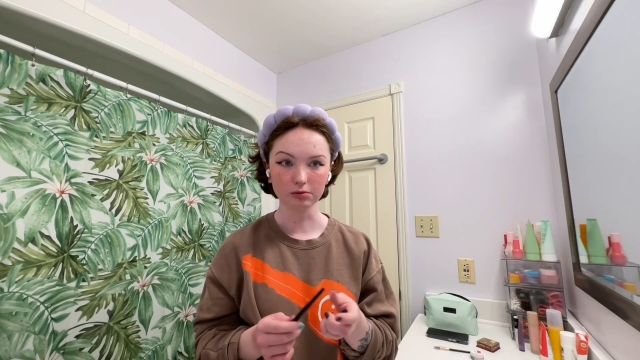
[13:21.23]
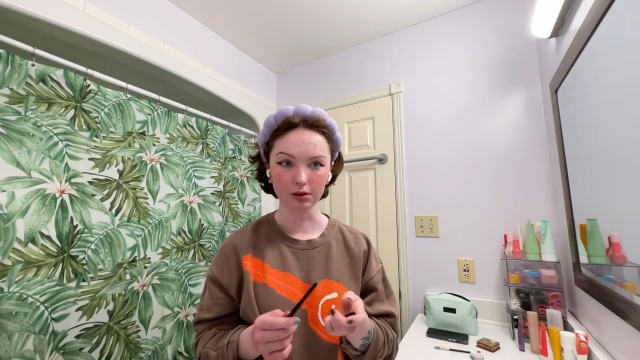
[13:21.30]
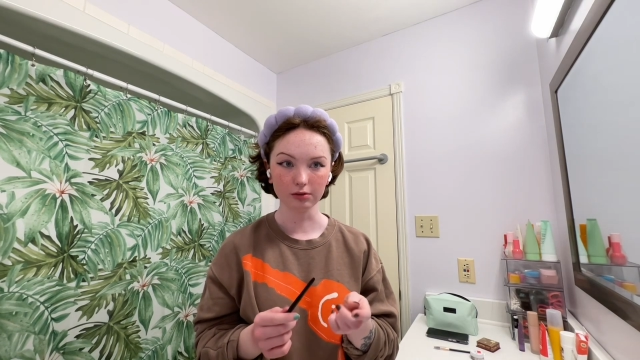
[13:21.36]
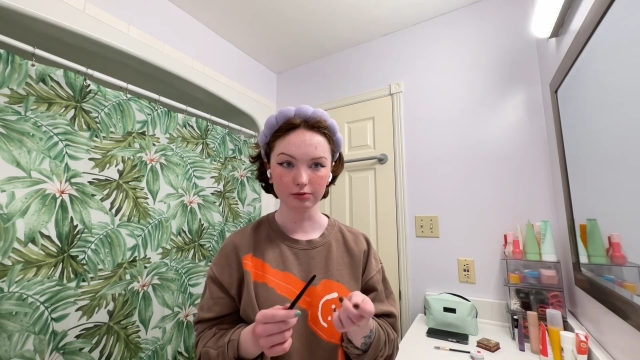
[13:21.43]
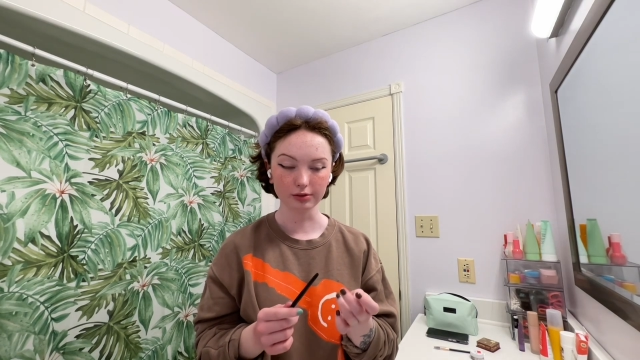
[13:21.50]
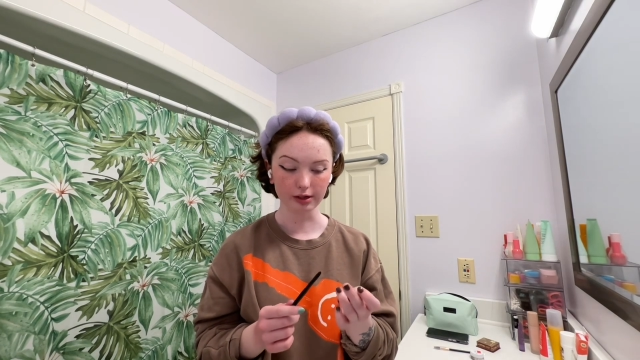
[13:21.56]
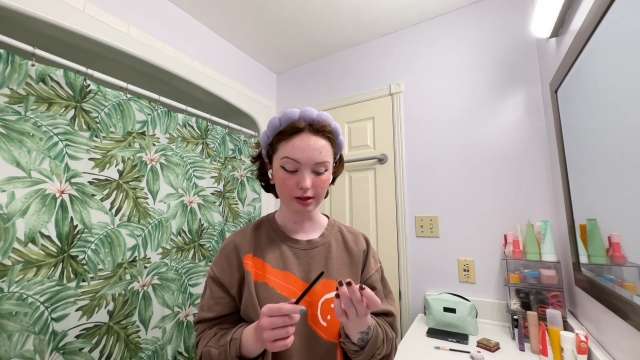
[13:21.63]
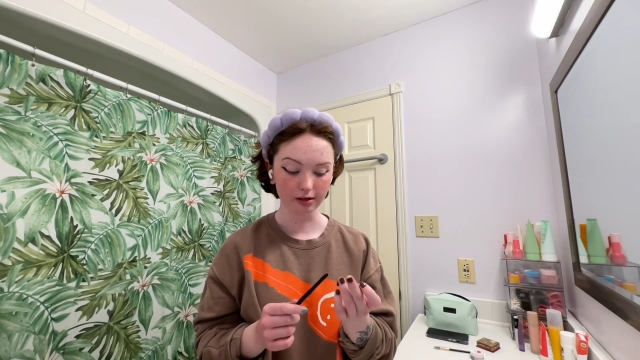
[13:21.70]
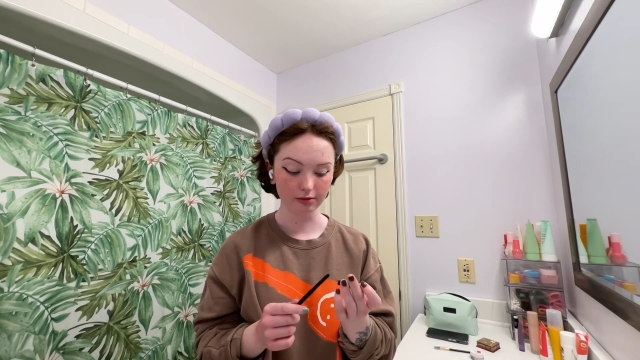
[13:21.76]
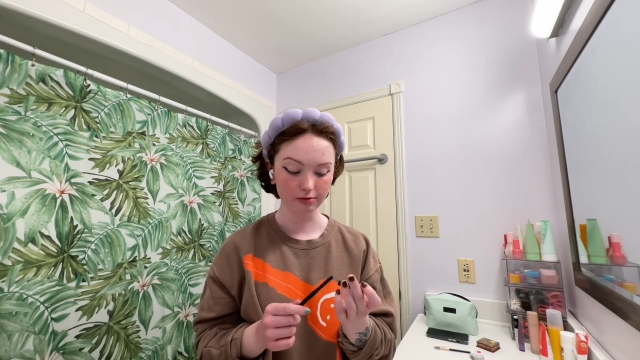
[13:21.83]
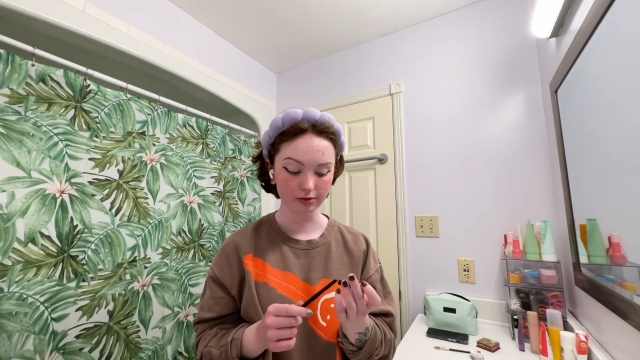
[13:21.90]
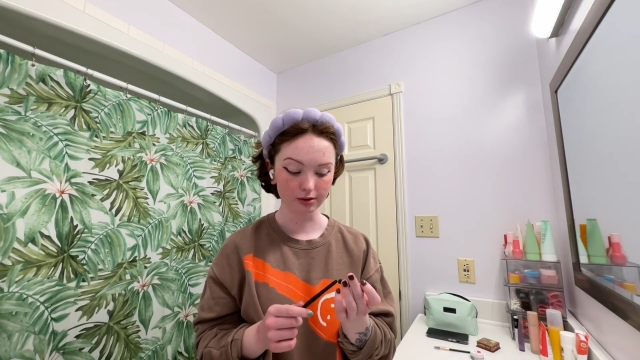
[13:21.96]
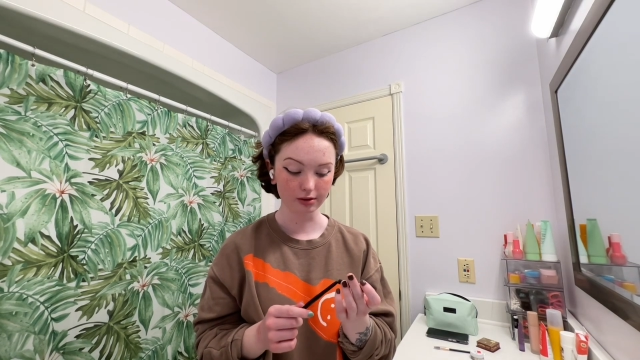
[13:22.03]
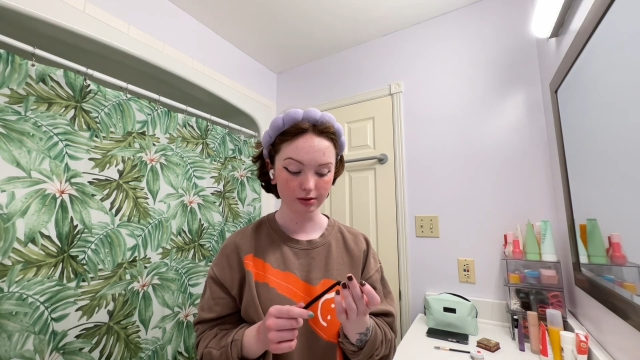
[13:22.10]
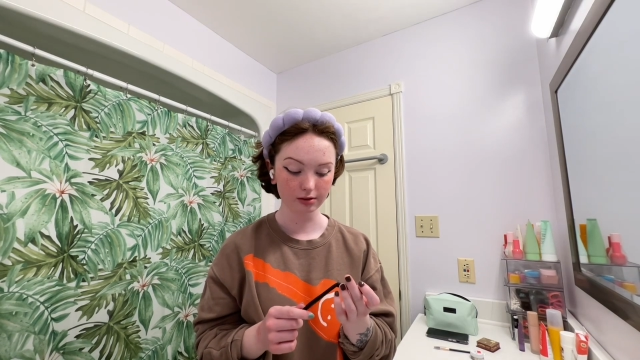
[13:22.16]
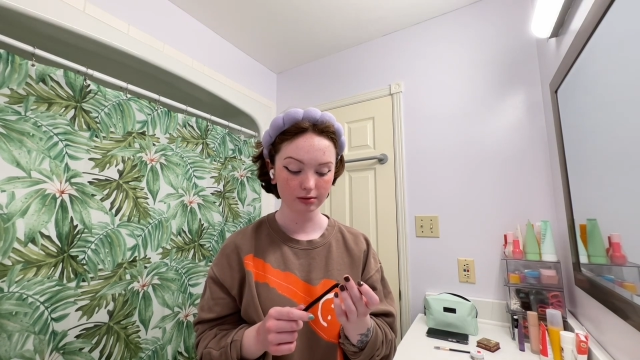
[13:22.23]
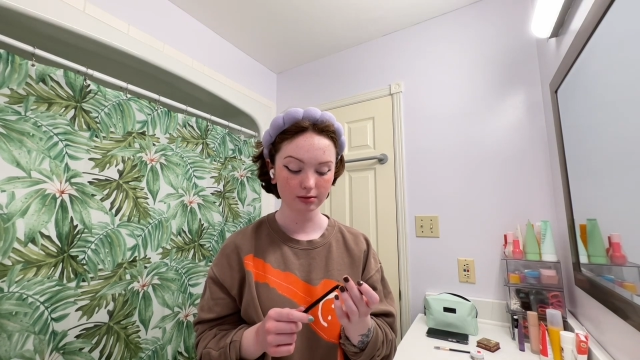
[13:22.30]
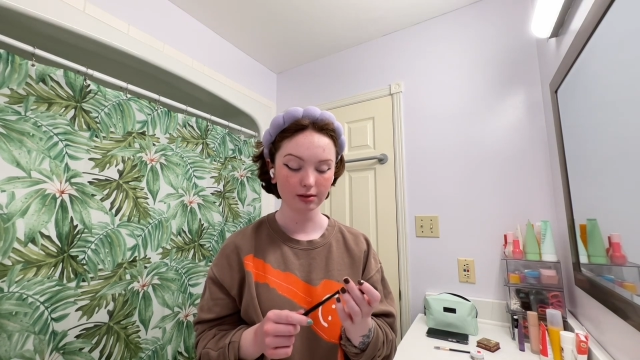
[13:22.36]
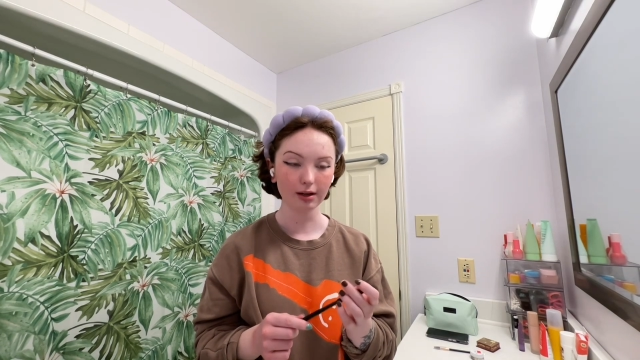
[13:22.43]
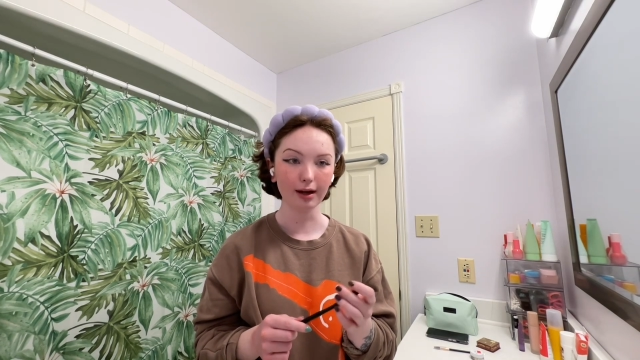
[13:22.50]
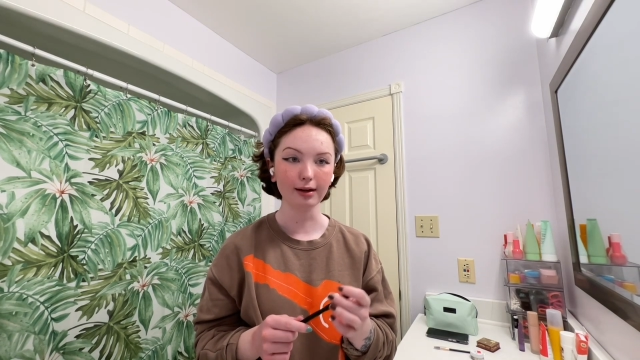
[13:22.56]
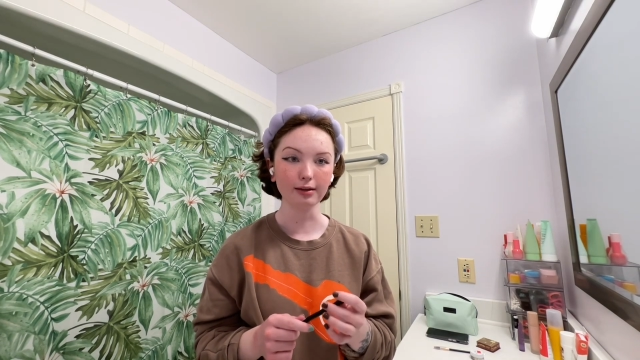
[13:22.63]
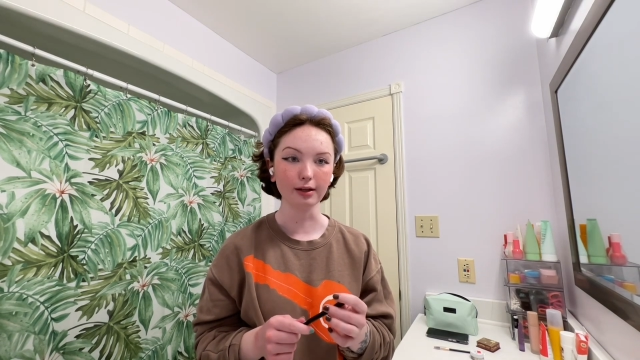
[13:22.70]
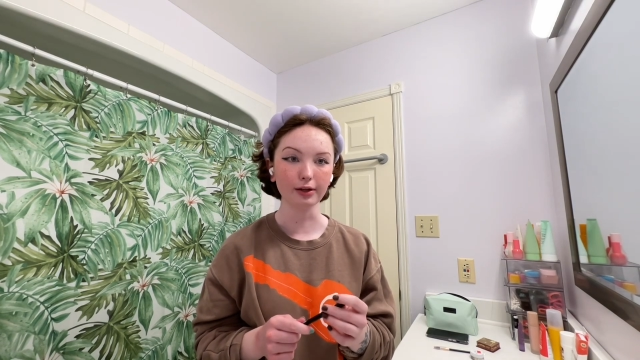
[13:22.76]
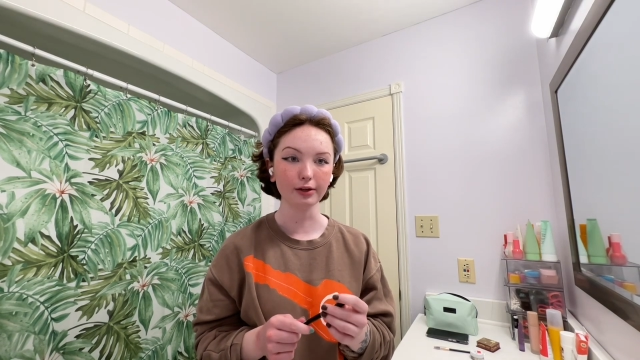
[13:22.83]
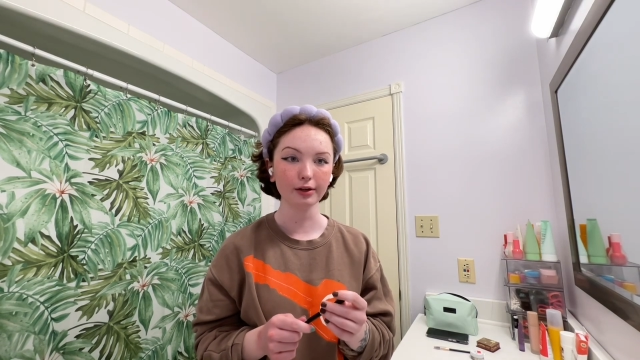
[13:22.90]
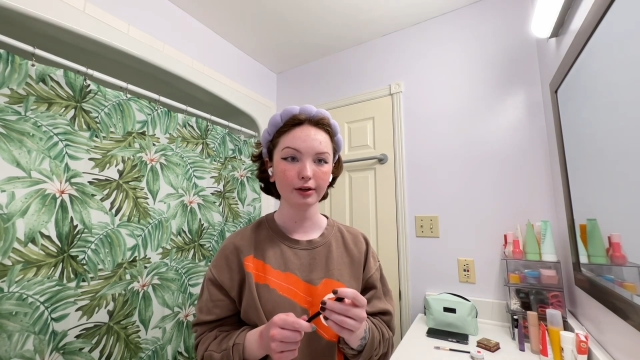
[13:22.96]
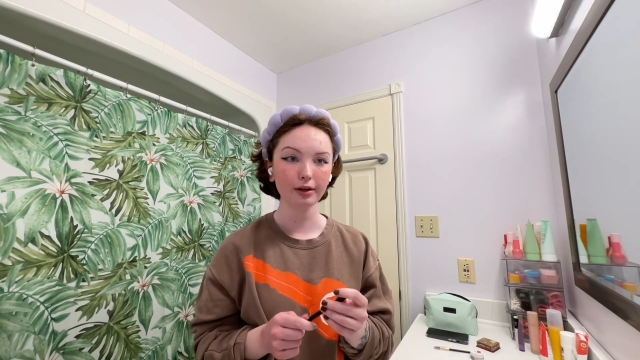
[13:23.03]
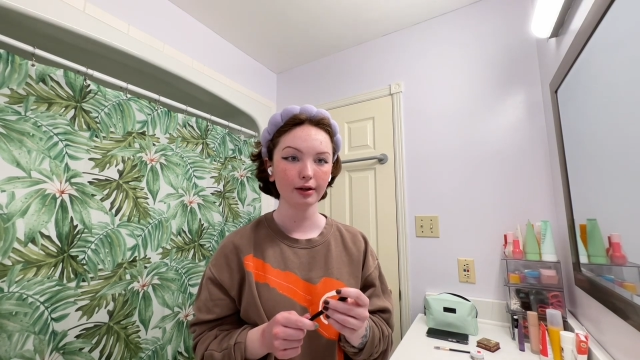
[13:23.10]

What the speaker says: rough day for eyeliner,